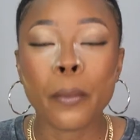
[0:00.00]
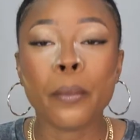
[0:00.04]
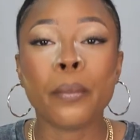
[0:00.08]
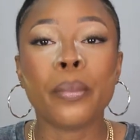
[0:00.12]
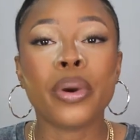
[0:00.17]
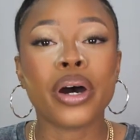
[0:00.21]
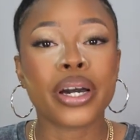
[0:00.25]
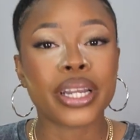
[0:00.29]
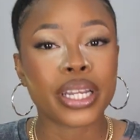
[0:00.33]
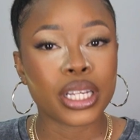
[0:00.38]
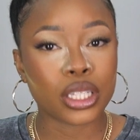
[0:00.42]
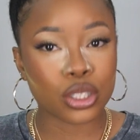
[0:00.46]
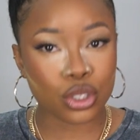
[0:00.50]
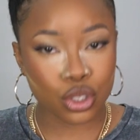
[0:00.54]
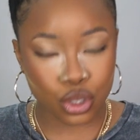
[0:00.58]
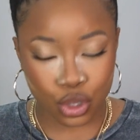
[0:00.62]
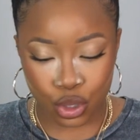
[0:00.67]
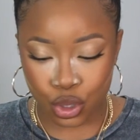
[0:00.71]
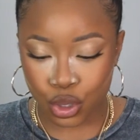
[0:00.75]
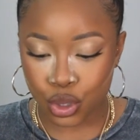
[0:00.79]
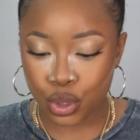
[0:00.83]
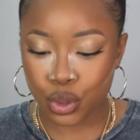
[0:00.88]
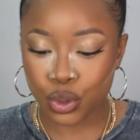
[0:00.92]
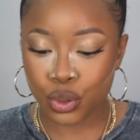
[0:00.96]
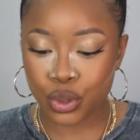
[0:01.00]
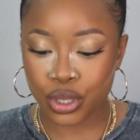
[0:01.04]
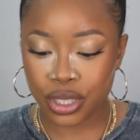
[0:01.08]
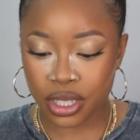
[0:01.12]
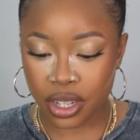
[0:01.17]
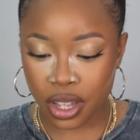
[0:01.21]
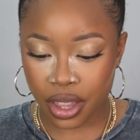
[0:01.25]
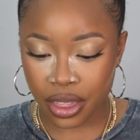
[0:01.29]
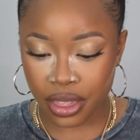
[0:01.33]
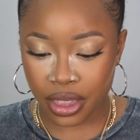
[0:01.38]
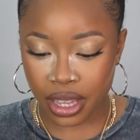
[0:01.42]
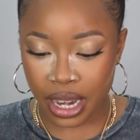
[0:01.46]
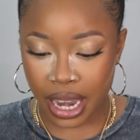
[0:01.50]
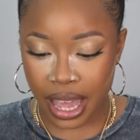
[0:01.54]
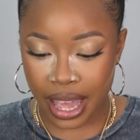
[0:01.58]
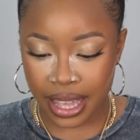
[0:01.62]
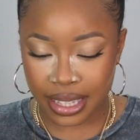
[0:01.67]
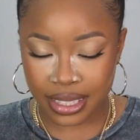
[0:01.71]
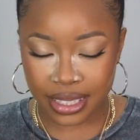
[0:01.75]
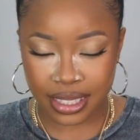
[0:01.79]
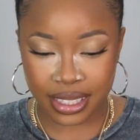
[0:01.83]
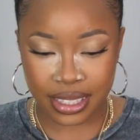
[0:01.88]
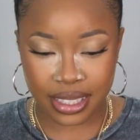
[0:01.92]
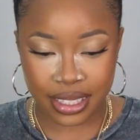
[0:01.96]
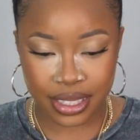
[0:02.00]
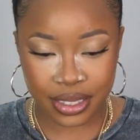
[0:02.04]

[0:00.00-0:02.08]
but it's nude nonetheless.